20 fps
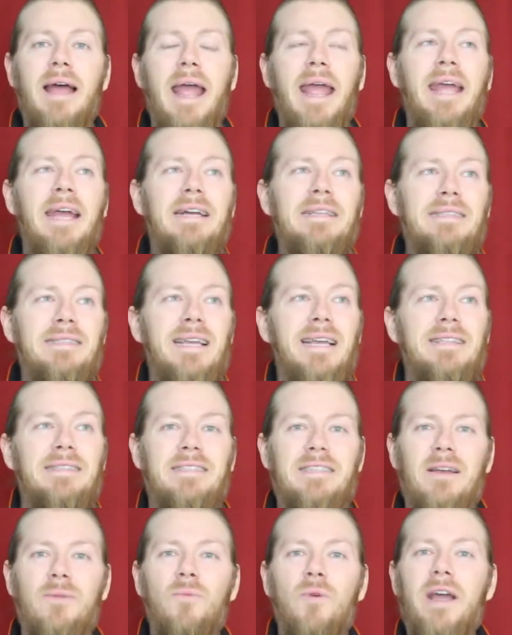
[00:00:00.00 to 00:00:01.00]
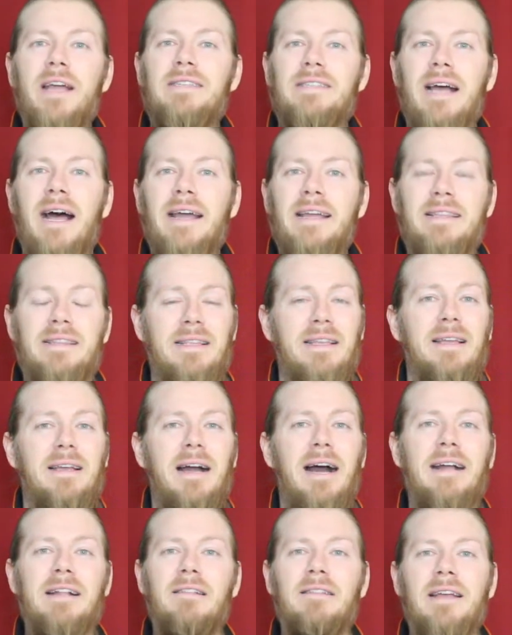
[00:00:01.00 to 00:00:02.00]
and in some ways I
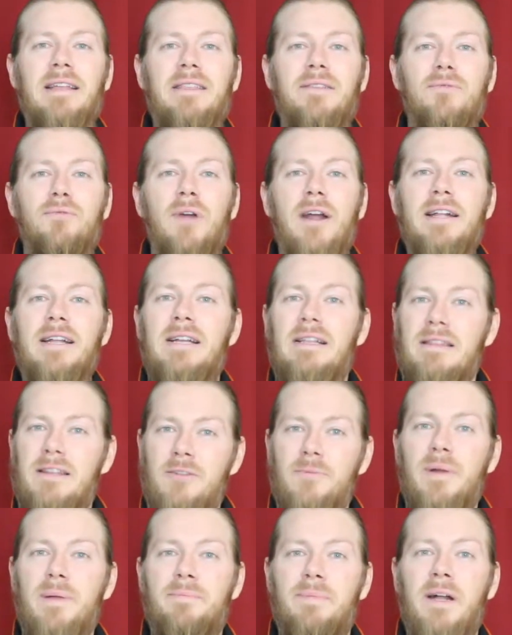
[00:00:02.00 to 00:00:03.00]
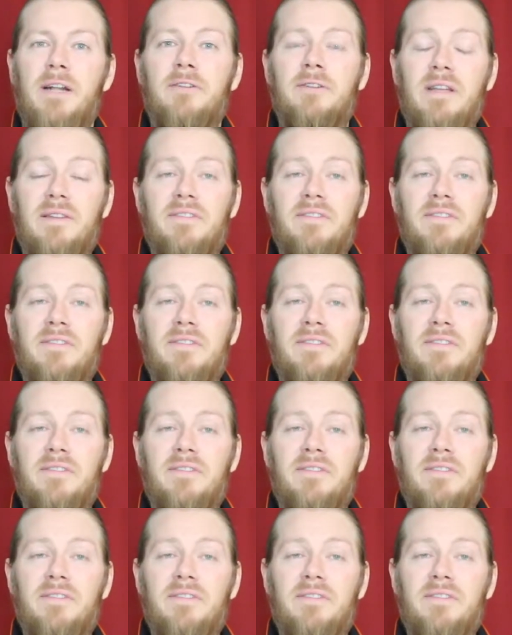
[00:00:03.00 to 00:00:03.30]
kind of like the writing a little bit better,